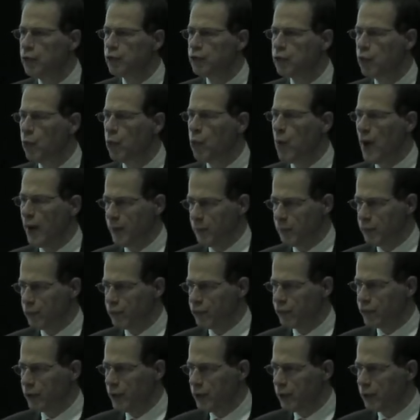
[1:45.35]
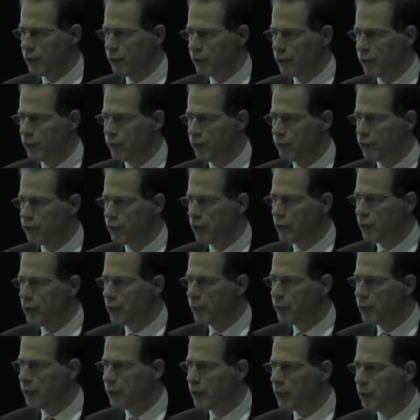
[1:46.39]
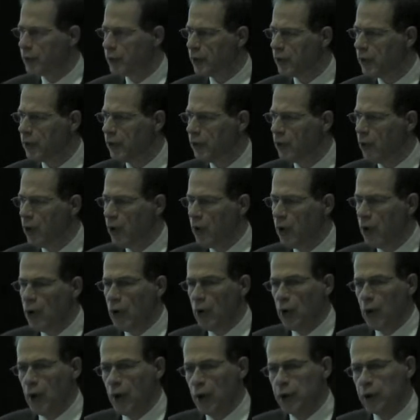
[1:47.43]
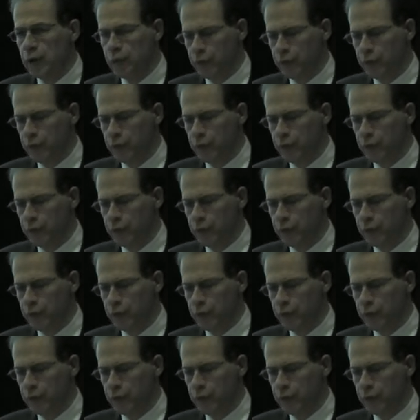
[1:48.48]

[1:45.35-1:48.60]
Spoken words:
to 1% of GDP, and